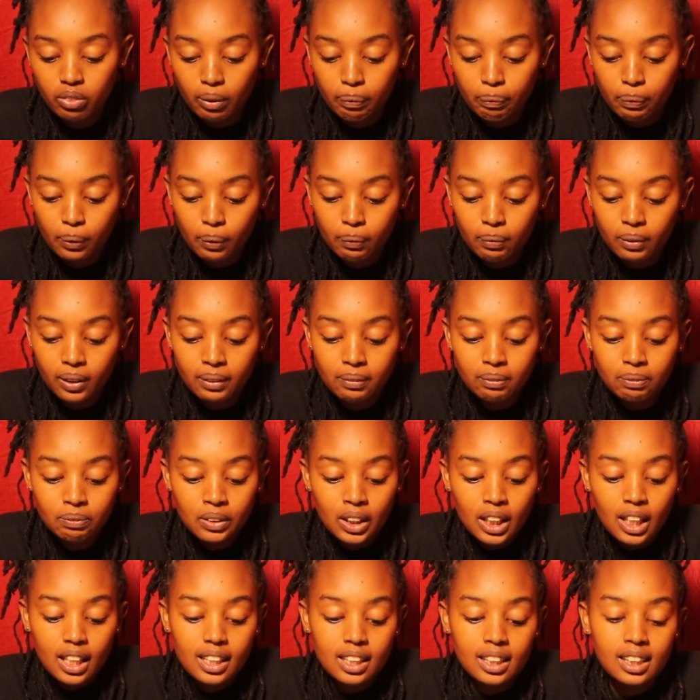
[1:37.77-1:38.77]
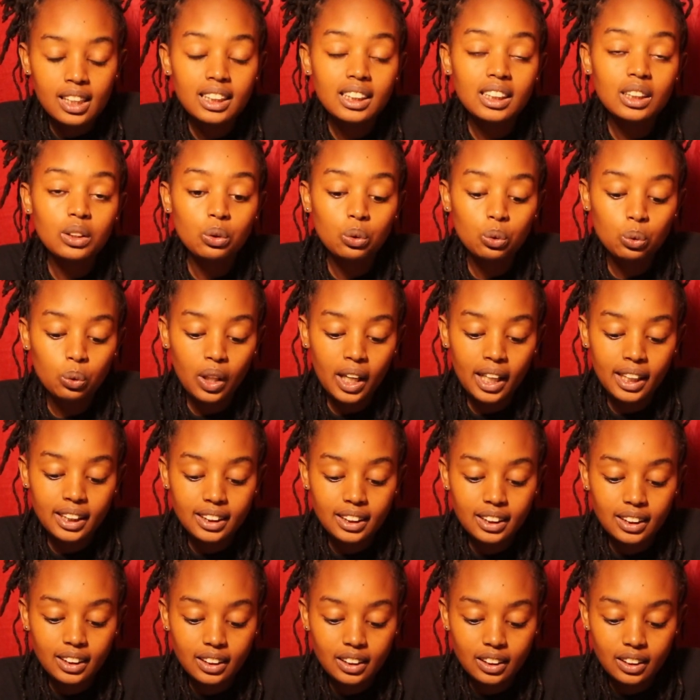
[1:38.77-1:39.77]
problem related to
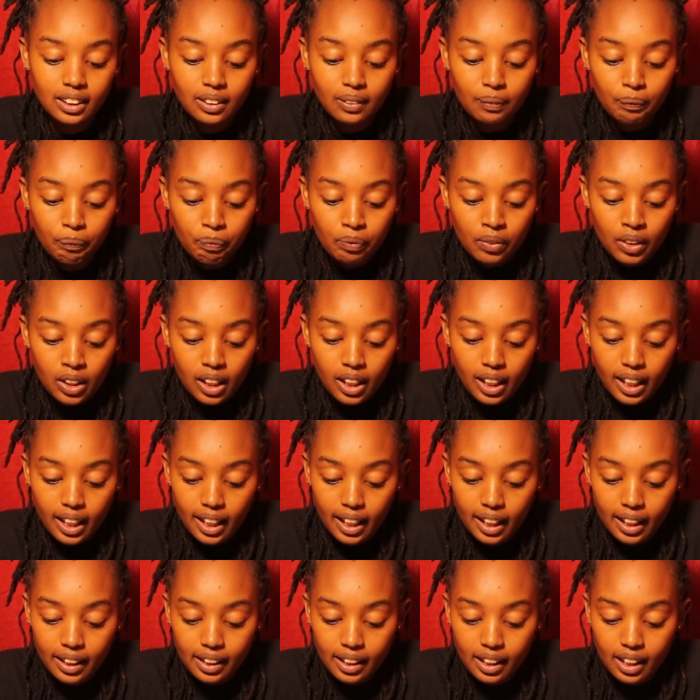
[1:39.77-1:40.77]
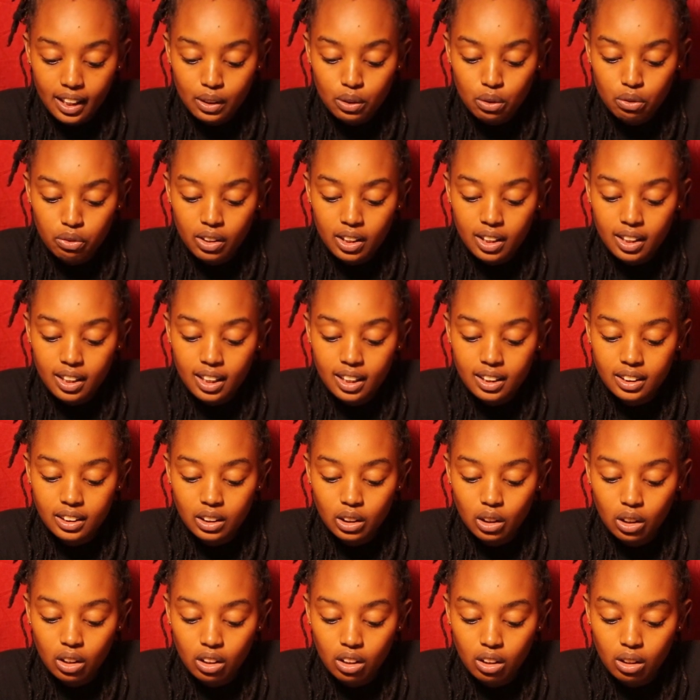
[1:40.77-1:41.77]
ICT. And you find
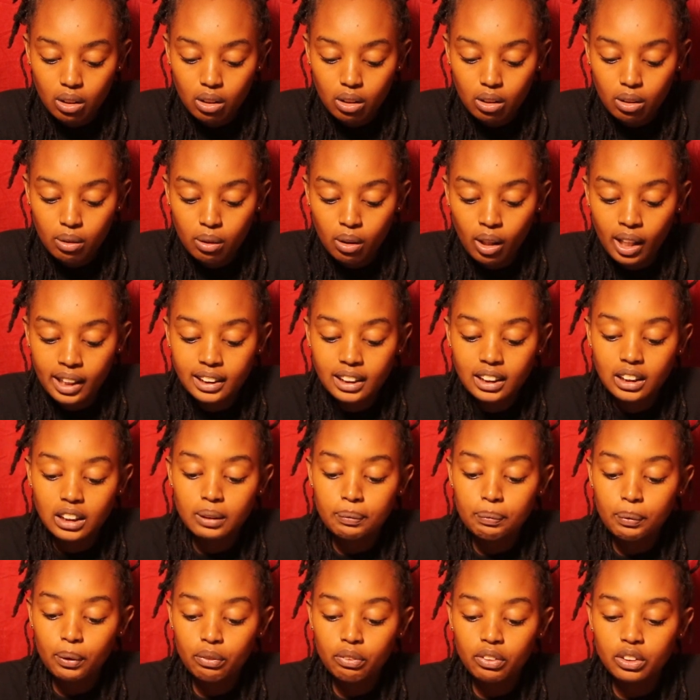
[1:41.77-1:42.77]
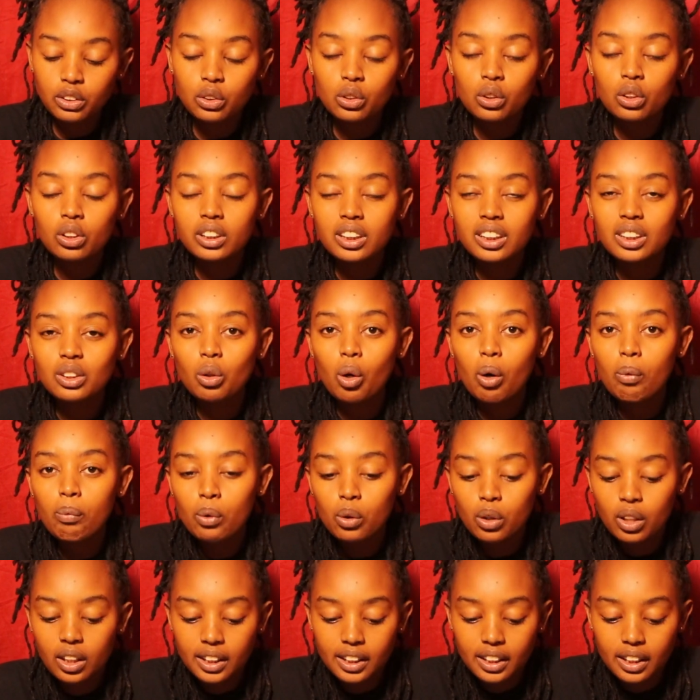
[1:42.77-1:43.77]
that ICT professionals, they
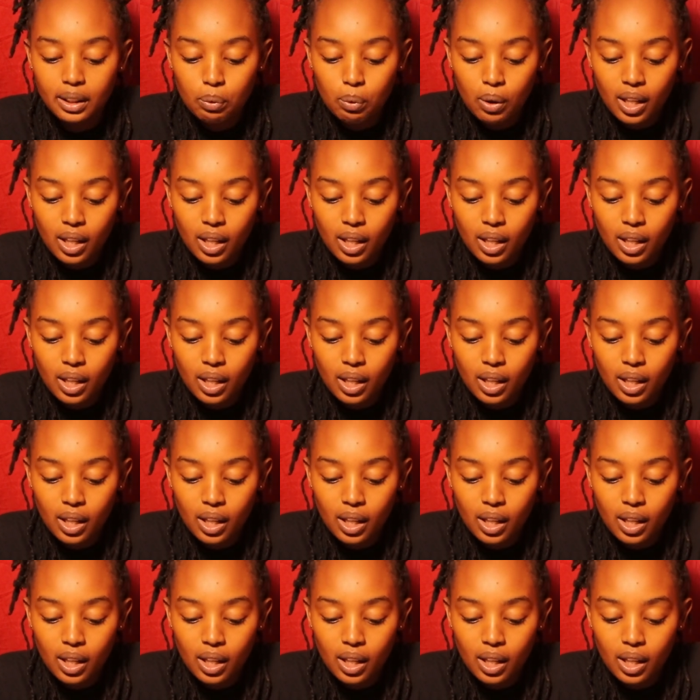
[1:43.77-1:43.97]
commonly